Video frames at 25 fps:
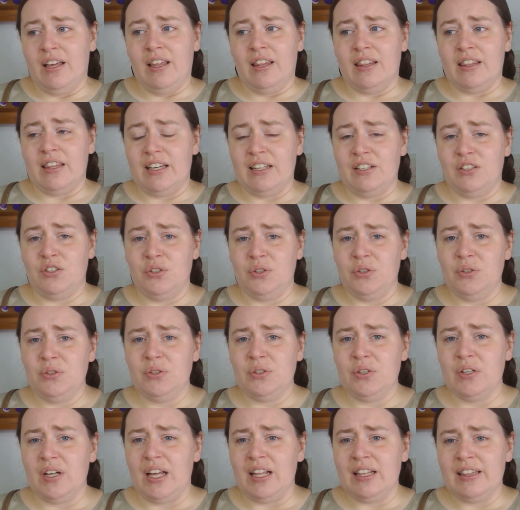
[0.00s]
They do
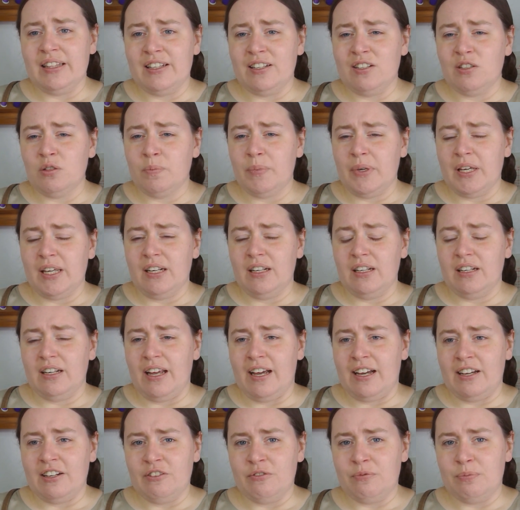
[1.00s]
look a little bit
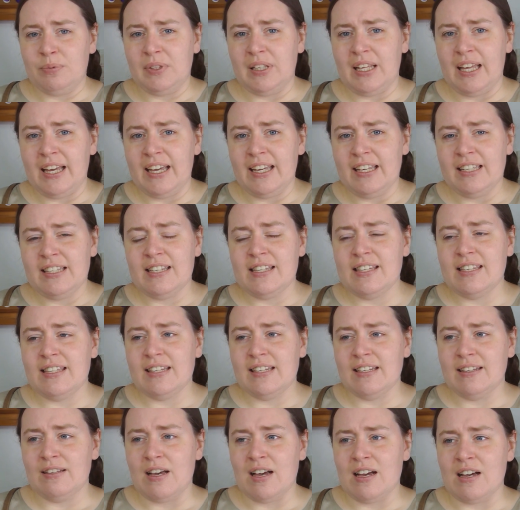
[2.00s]
out of
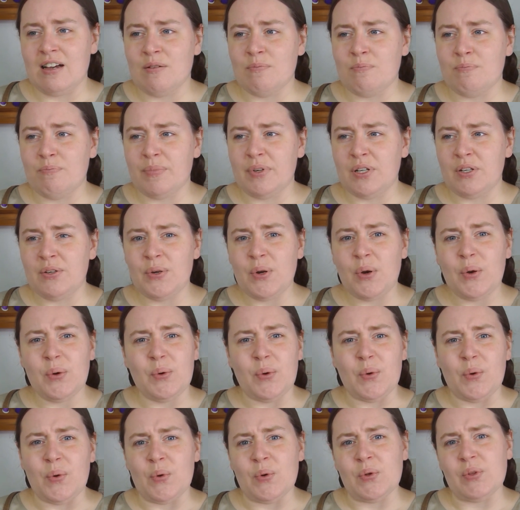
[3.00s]
place, but
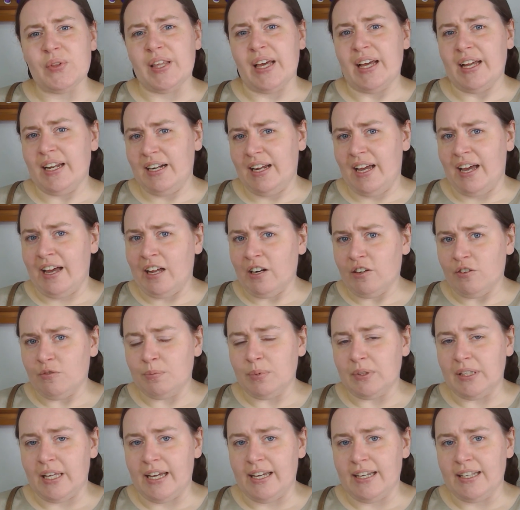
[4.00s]
not all that out
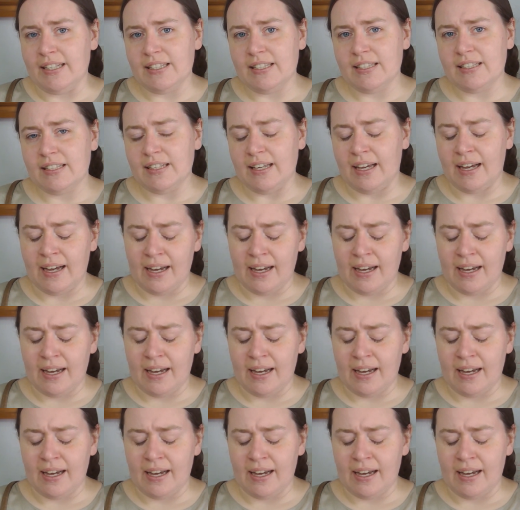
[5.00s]
of place.